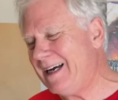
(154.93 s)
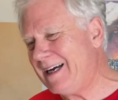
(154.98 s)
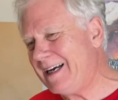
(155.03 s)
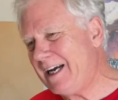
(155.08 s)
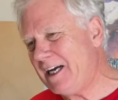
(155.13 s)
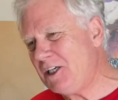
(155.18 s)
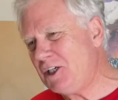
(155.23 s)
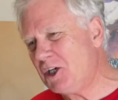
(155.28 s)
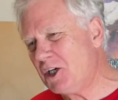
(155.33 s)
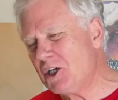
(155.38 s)

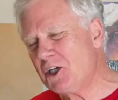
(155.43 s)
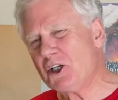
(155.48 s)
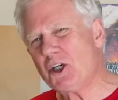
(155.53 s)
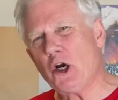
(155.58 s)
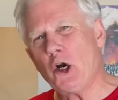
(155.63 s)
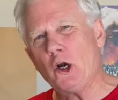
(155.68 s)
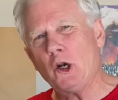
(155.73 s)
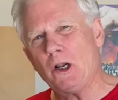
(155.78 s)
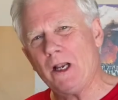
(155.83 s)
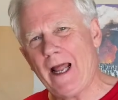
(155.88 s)
just
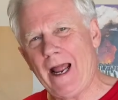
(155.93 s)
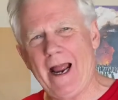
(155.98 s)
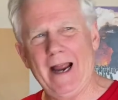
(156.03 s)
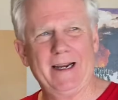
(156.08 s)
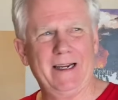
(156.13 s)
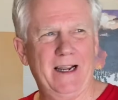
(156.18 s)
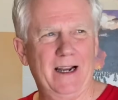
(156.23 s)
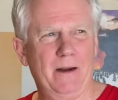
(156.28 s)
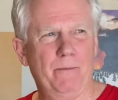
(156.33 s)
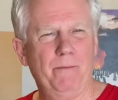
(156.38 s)
are
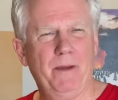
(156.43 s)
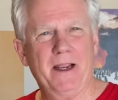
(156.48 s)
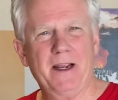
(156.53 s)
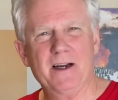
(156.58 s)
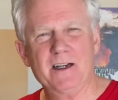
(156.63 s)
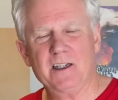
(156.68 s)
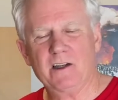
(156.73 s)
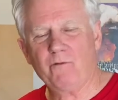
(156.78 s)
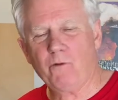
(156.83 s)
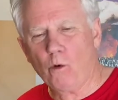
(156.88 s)
lacking, because
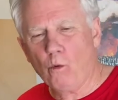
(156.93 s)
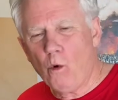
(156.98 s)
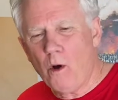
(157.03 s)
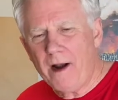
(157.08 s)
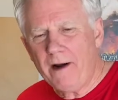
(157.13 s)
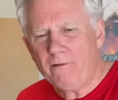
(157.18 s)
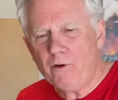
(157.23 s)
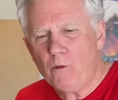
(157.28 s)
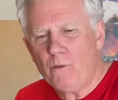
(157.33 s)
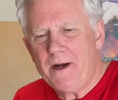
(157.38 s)
for
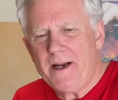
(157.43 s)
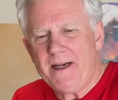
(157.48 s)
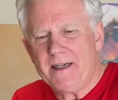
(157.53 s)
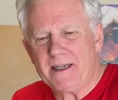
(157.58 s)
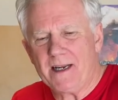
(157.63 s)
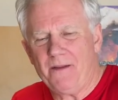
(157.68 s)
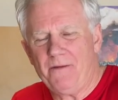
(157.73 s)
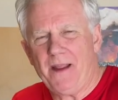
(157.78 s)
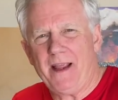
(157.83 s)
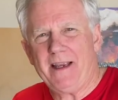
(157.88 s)
whatever
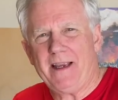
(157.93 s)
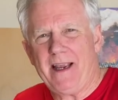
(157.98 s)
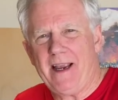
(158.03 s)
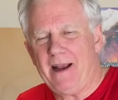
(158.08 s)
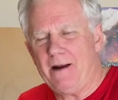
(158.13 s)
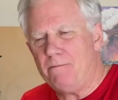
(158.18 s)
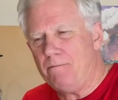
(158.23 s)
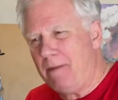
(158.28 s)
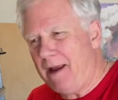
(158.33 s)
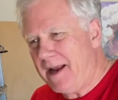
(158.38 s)
reason they can't
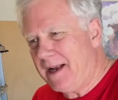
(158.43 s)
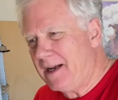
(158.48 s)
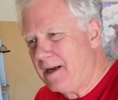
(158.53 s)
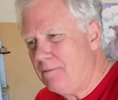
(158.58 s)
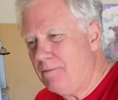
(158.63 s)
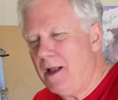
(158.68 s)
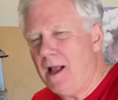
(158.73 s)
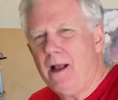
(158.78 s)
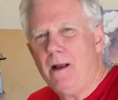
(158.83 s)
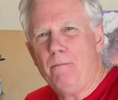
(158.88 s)
make them,
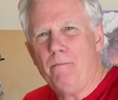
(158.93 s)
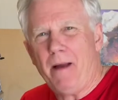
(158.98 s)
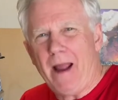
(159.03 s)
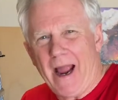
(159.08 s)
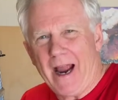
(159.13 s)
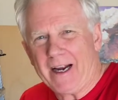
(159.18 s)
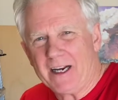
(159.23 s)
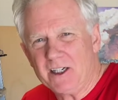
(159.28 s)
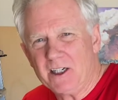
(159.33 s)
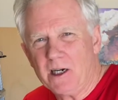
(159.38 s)

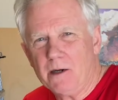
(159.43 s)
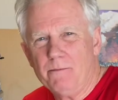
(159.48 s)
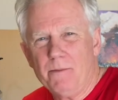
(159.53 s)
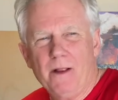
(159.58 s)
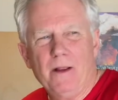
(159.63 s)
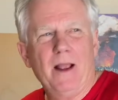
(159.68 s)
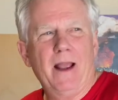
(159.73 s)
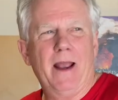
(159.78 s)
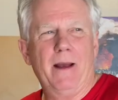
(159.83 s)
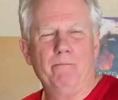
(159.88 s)
package them,
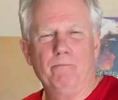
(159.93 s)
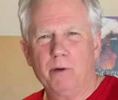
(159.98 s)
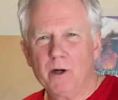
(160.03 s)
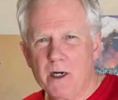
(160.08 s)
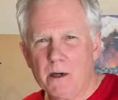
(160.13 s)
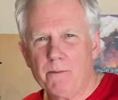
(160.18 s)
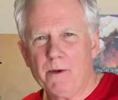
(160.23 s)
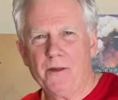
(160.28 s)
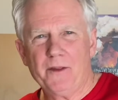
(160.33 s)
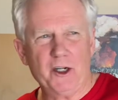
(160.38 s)
and put them
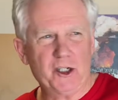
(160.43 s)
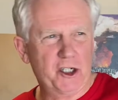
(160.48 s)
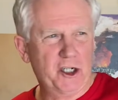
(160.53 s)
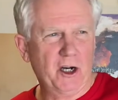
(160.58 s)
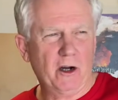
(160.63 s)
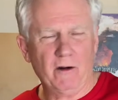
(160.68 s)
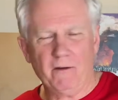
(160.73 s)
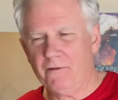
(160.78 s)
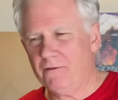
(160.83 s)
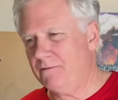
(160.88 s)
on the
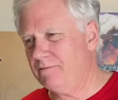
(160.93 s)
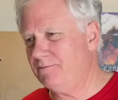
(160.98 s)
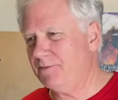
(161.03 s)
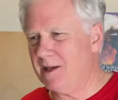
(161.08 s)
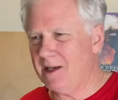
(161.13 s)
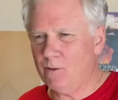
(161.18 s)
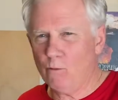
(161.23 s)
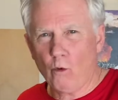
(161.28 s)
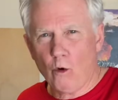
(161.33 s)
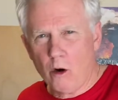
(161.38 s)
shelf in
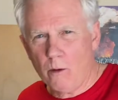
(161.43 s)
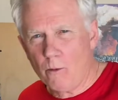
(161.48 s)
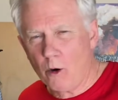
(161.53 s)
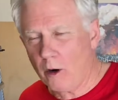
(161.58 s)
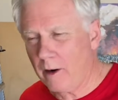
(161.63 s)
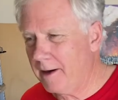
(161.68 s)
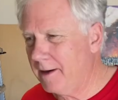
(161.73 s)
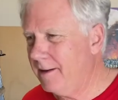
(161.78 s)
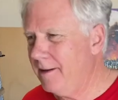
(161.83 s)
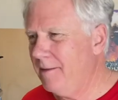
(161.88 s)
Walmart
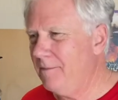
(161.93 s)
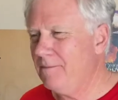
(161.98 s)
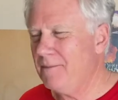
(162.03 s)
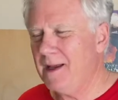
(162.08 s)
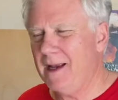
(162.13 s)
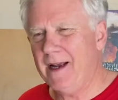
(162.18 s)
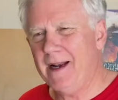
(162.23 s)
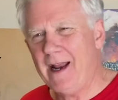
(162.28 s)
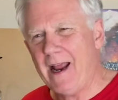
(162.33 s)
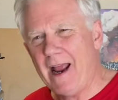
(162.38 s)

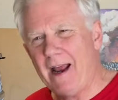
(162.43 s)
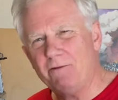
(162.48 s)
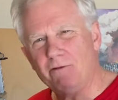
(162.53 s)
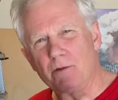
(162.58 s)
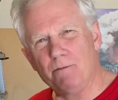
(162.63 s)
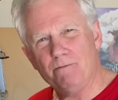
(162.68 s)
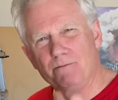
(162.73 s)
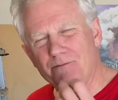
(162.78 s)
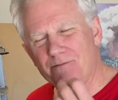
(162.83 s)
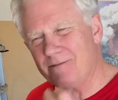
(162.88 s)
and have them
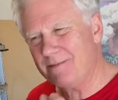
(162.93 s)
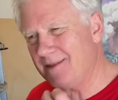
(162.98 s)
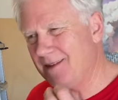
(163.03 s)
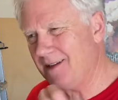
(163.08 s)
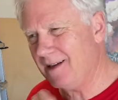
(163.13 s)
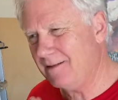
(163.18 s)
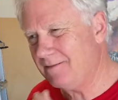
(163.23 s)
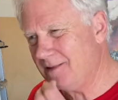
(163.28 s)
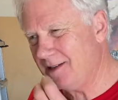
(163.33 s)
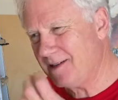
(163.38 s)

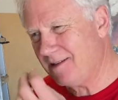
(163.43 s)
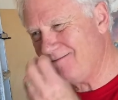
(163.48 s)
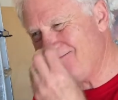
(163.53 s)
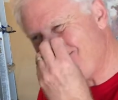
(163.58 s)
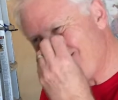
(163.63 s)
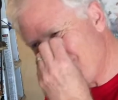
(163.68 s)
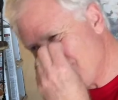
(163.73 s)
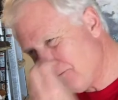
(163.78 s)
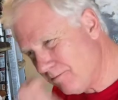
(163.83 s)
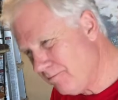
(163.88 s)

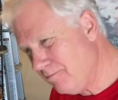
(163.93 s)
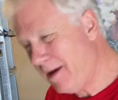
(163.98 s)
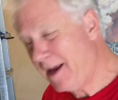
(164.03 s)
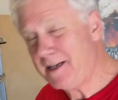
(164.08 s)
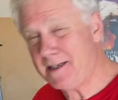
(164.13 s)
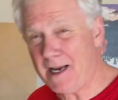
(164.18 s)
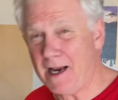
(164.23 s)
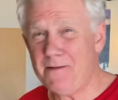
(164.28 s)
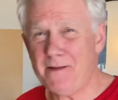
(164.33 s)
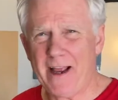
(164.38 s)

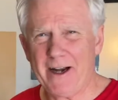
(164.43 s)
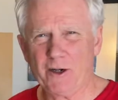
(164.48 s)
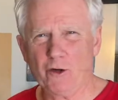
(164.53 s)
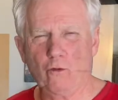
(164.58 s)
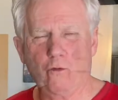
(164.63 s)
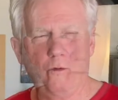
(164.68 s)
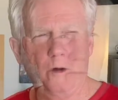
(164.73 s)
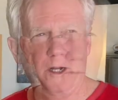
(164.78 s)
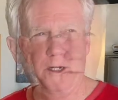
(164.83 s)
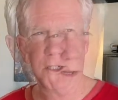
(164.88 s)
maintain that
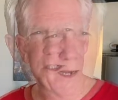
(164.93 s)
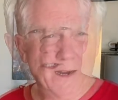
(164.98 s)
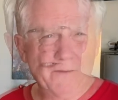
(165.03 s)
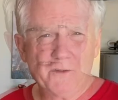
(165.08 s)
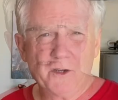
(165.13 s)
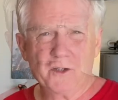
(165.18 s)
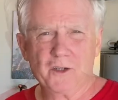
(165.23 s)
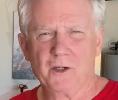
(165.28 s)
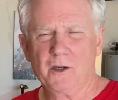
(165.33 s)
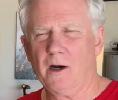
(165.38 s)
crunch. What I've
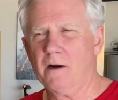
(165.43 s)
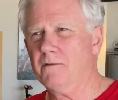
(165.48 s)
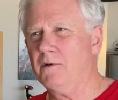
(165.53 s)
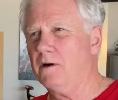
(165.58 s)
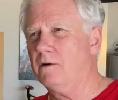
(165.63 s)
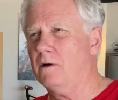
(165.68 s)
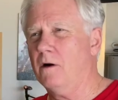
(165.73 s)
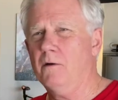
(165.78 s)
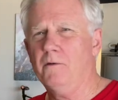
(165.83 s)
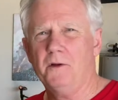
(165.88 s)
discovered
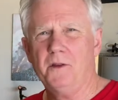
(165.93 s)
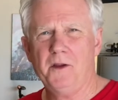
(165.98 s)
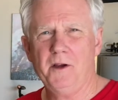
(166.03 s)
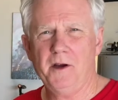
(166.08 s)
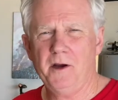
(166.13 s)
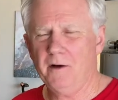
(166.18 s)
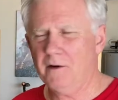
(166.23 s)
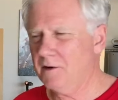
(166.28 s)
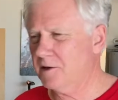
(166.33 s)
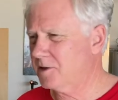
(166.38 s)
over the
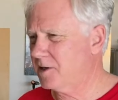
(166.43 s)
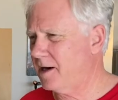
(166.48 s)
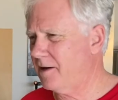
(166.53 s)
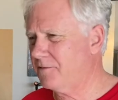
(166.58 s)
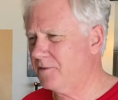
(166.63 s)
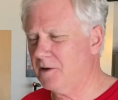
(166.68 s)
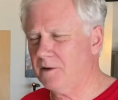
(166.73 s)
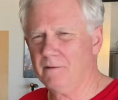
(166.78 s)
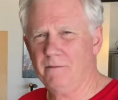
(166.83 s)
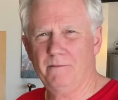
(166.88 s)
years after